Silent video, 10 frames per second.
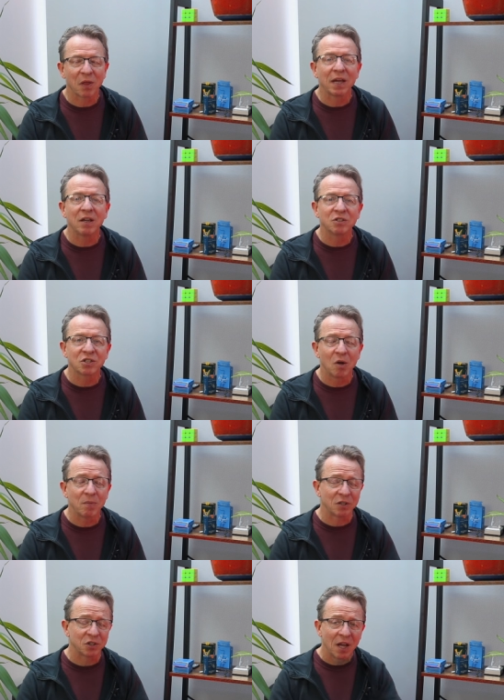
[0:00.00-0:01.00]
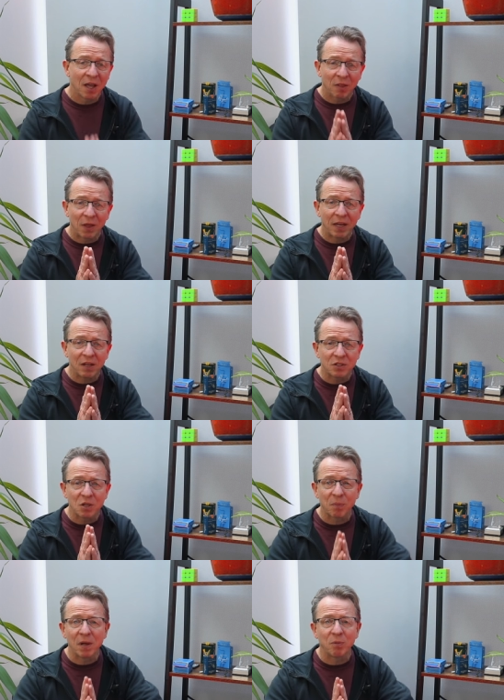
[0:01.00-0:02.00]
Thank you so much. Thank you to
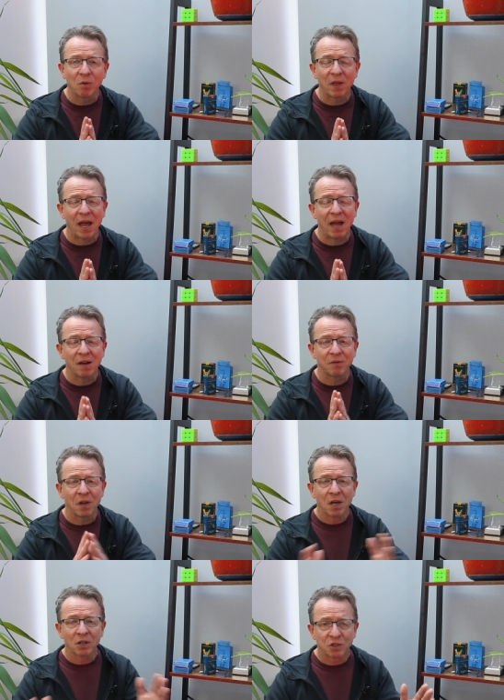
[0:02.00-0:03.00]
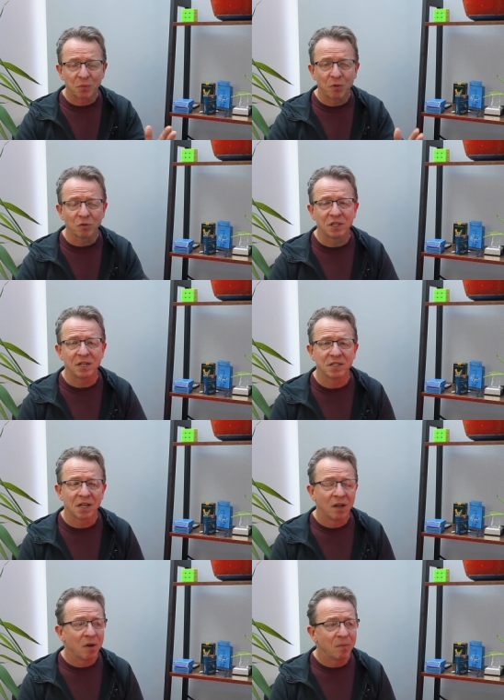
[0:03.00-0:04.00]
the people that have supported
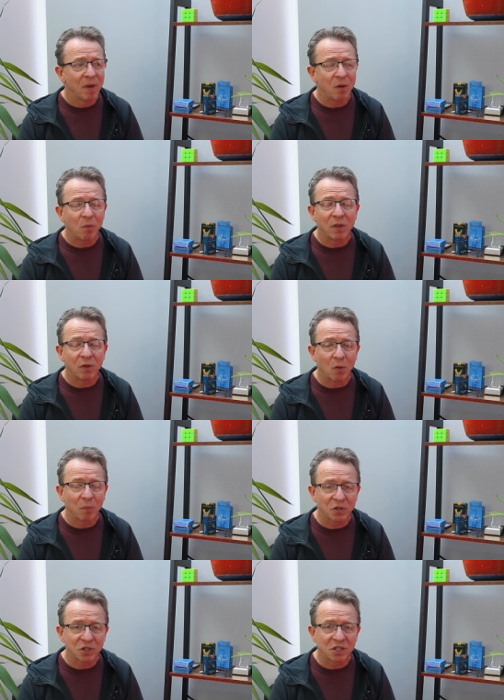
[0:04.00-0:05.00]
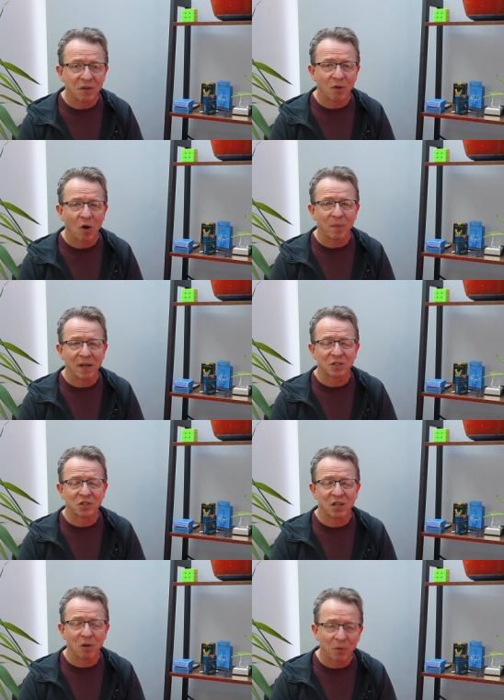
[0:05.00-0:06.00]
me with your positive
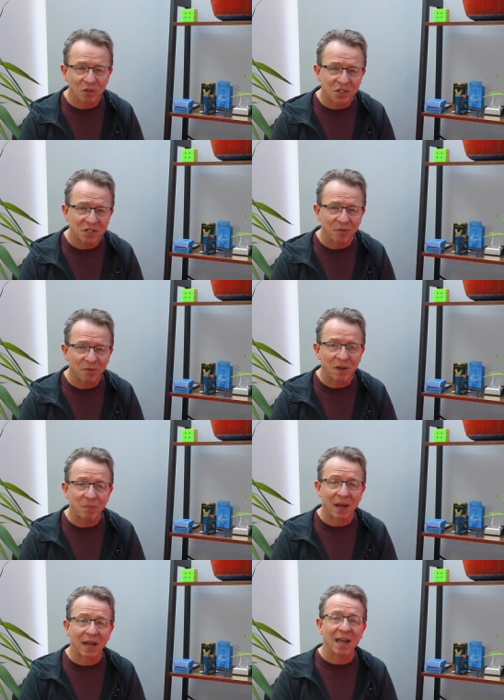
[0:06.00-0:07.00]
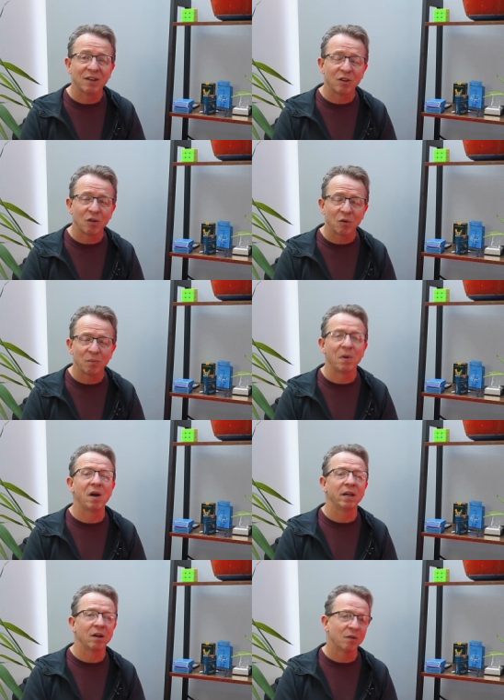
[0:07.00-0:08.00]
comments and your positive feedback and your
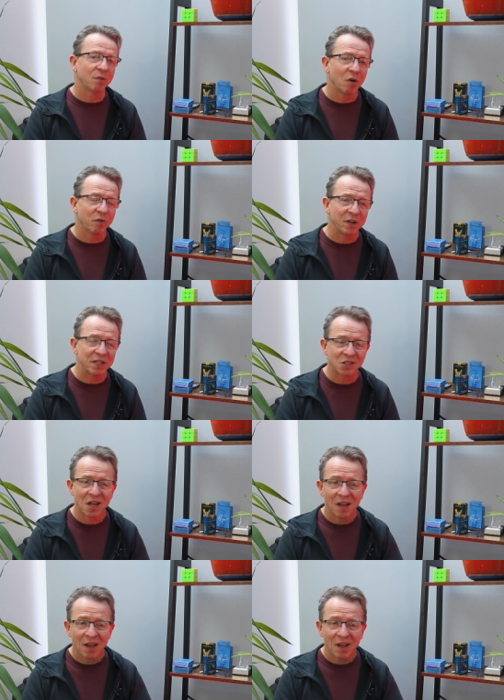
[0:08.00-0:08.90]
buying of coffees.